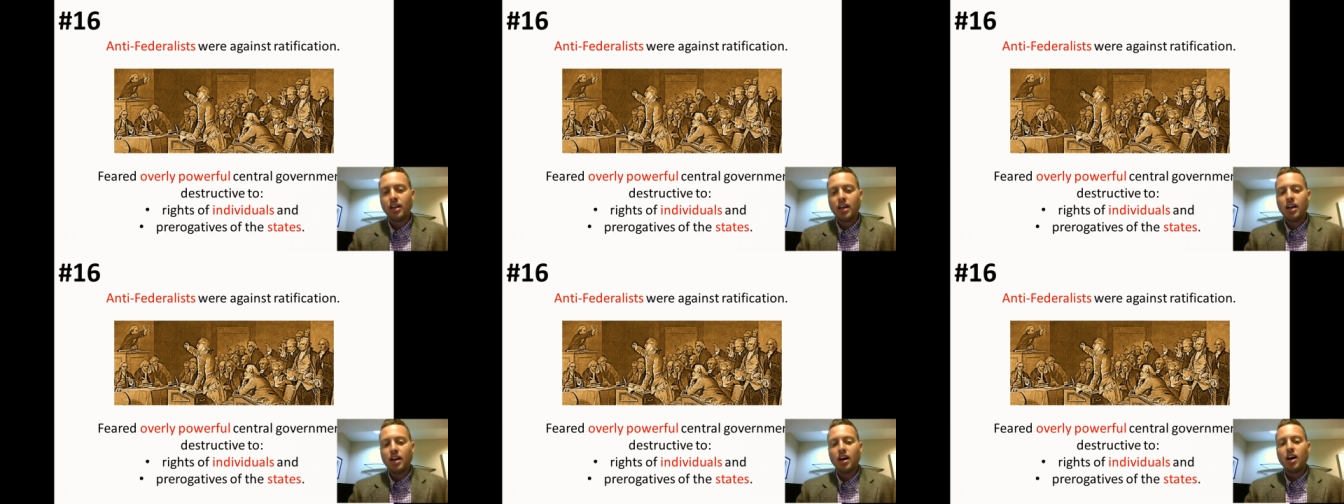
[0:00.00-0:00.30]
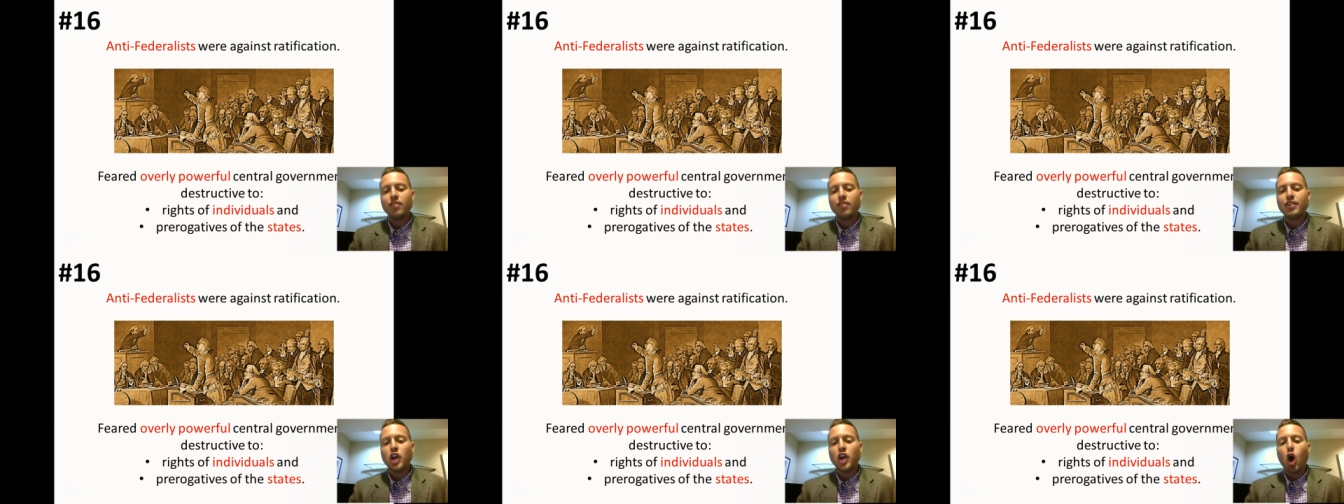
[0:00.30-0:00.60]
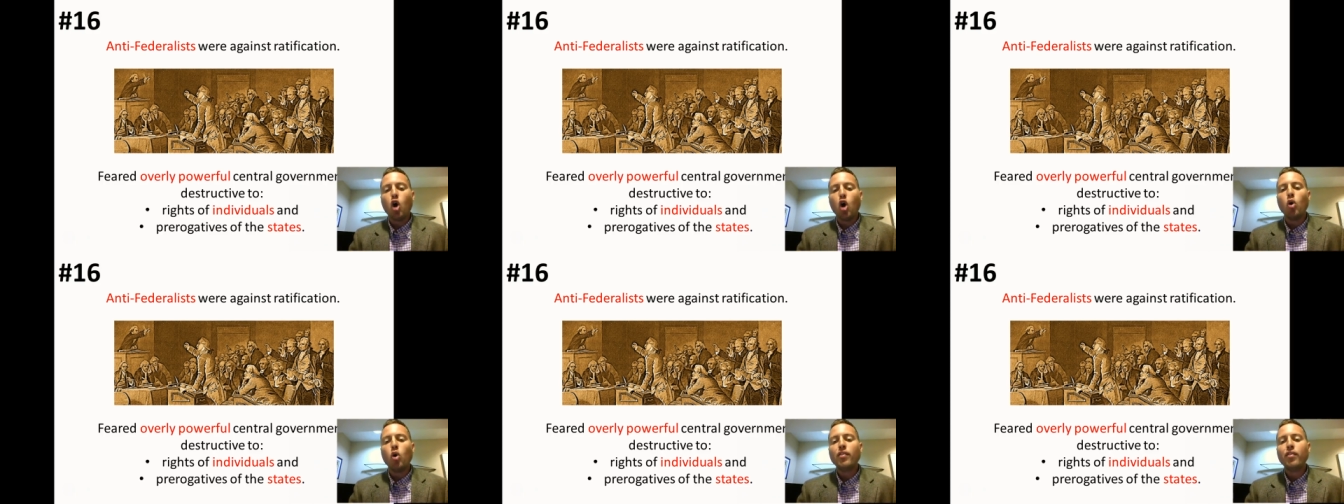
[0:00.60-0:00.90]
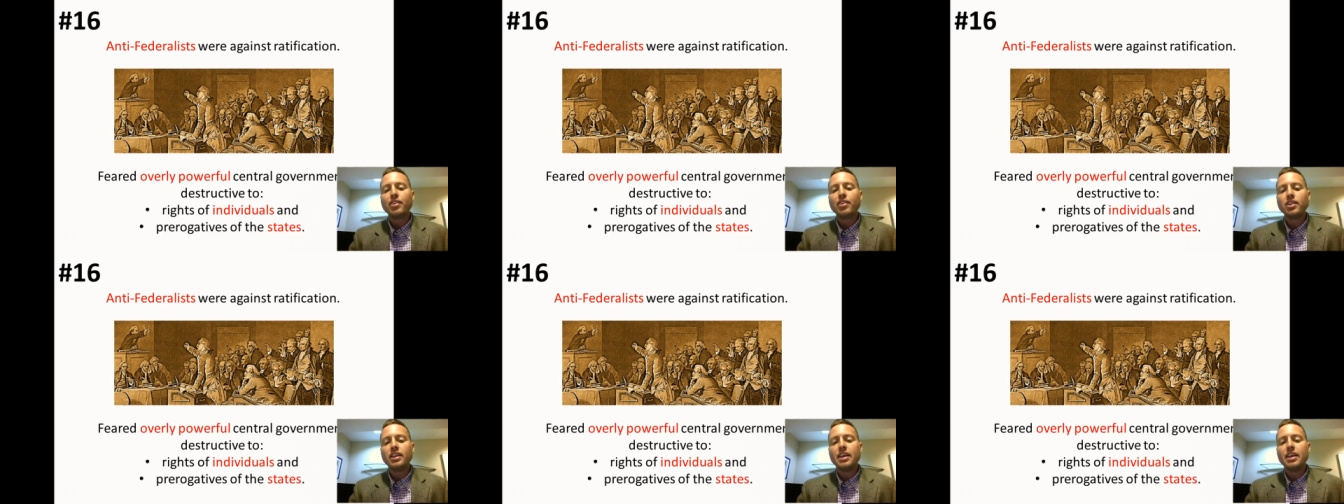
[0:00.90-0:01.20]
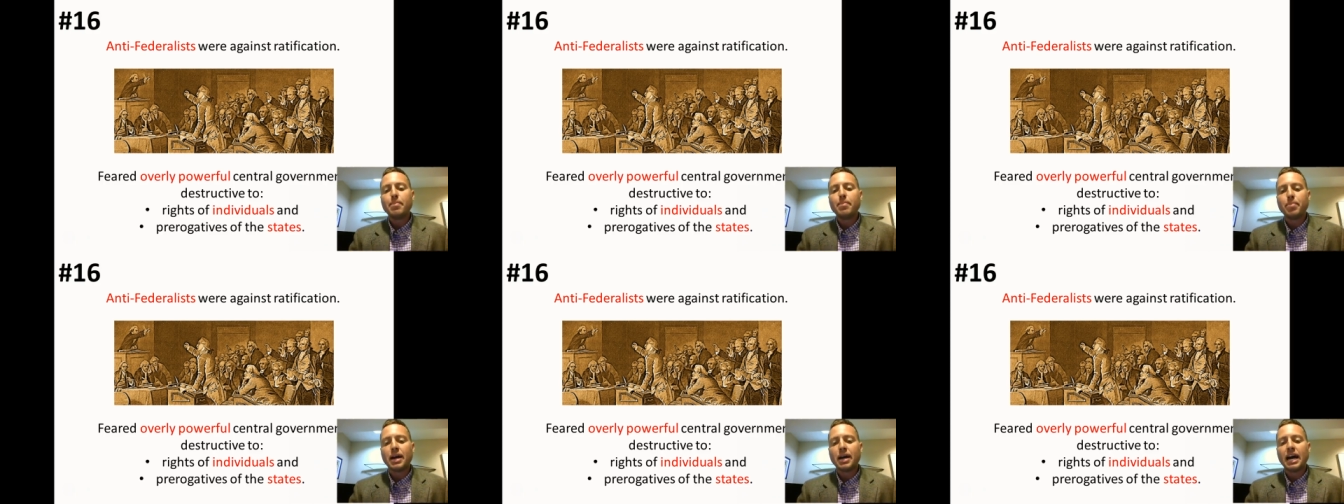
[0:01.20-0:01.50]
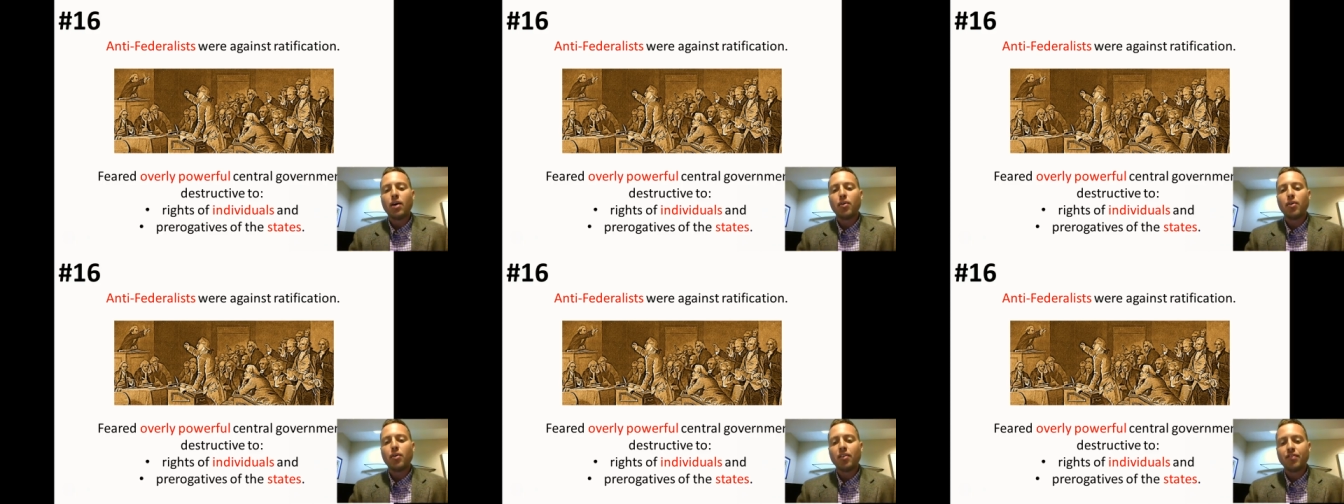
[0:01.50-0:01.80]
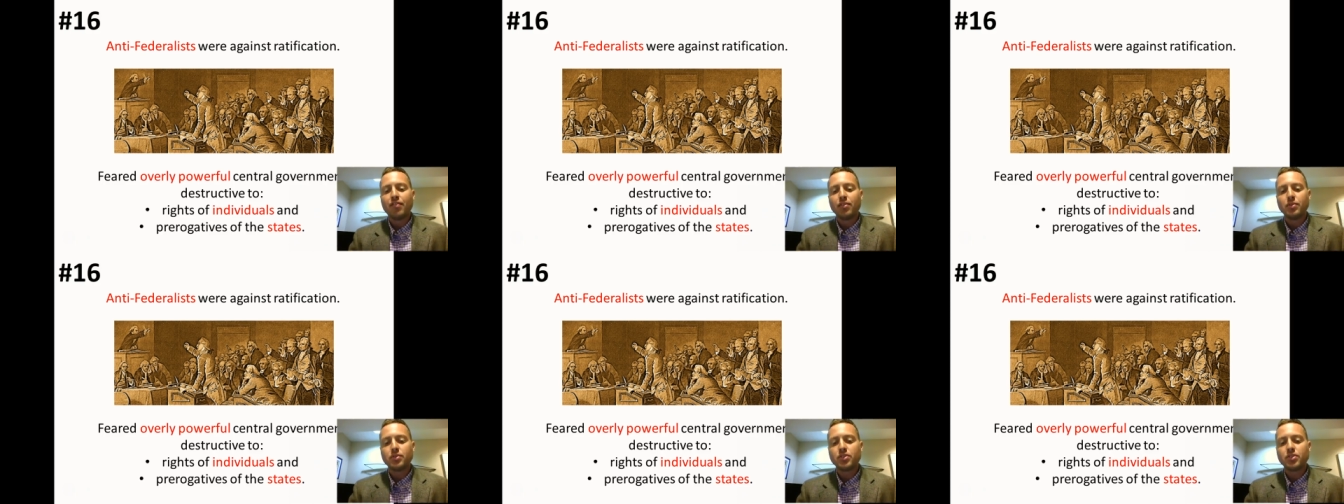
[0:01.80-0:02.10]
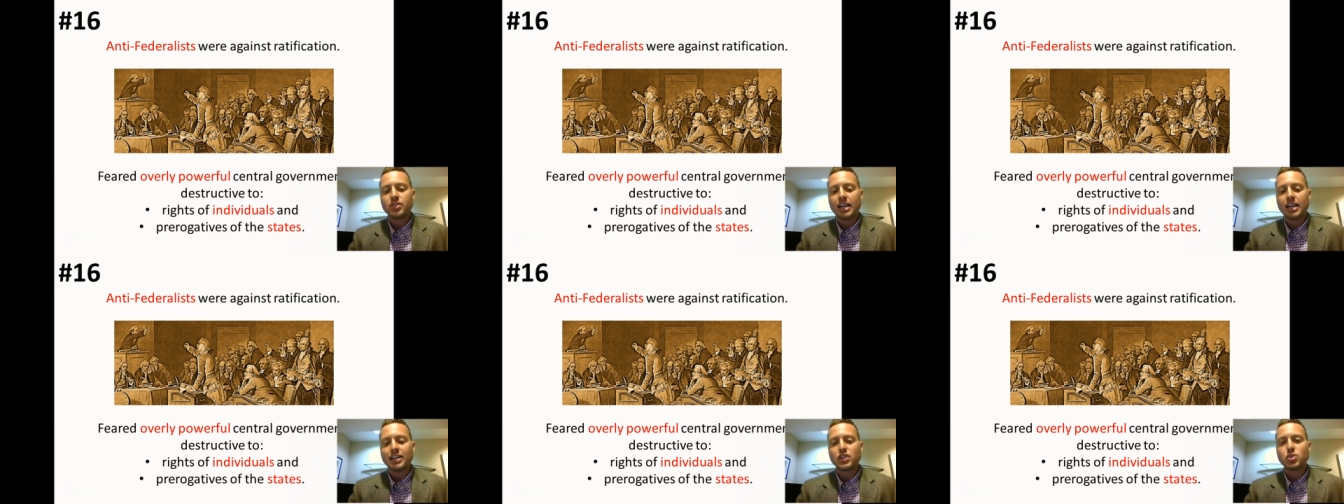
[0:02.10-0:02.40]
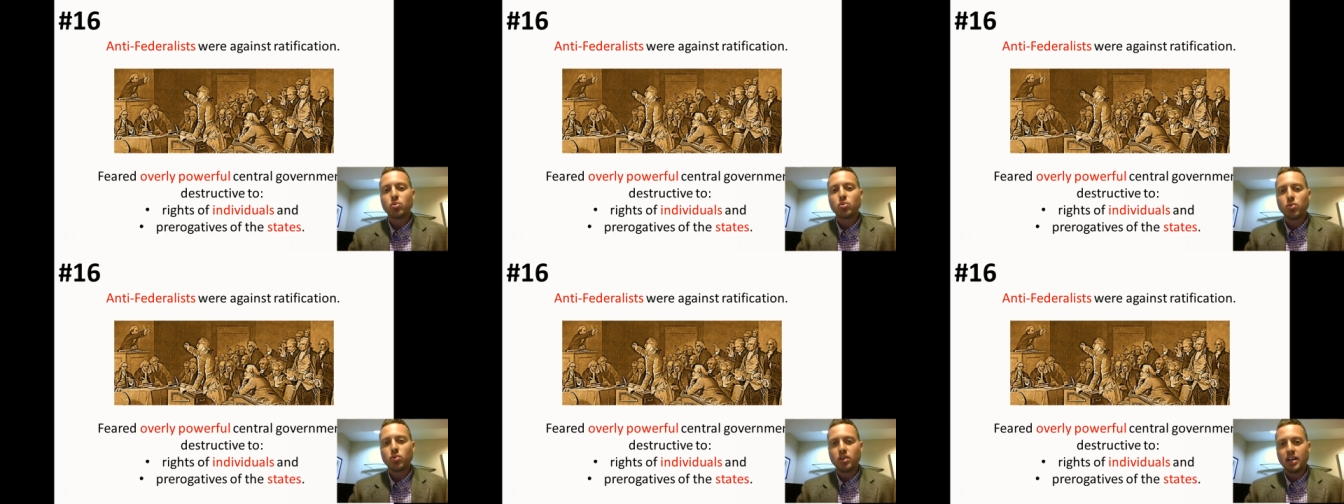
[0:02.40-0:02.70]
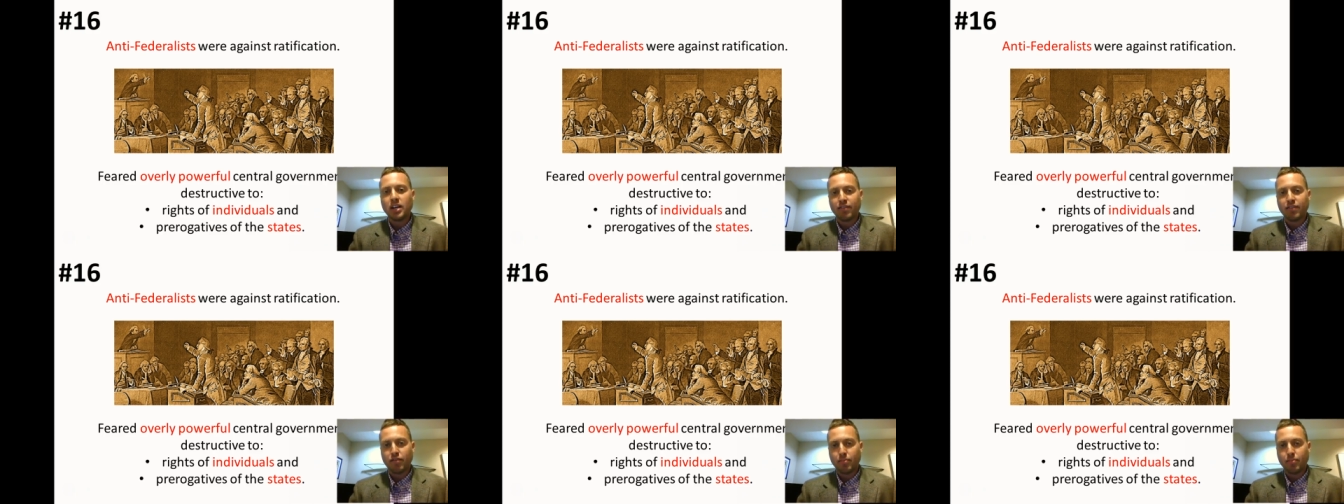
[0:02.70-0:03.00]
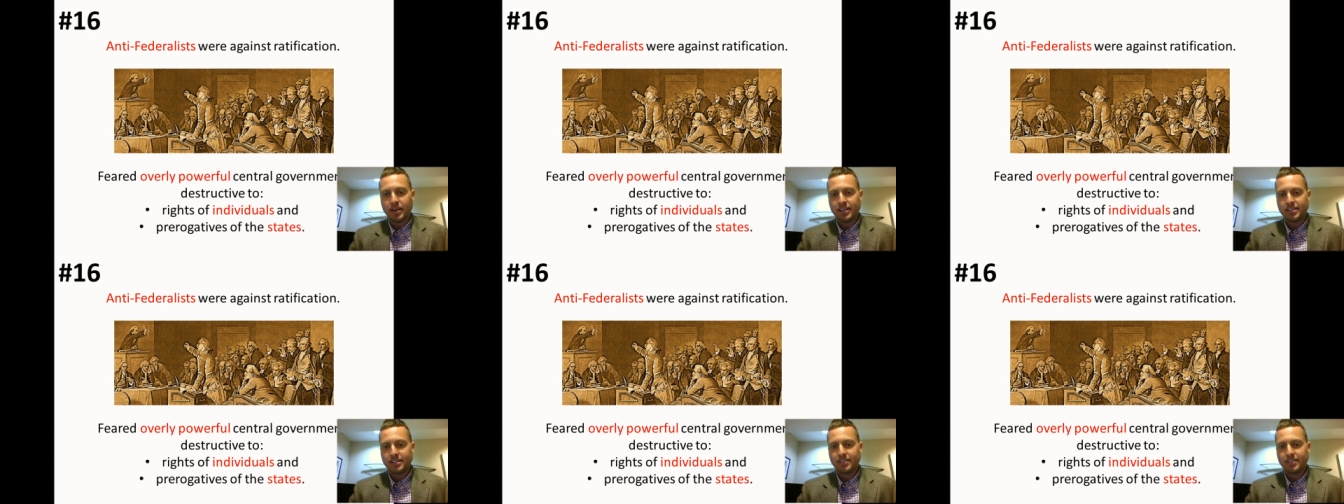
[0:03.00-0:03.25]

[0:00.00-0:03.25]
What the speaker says: of an overly powerful central government.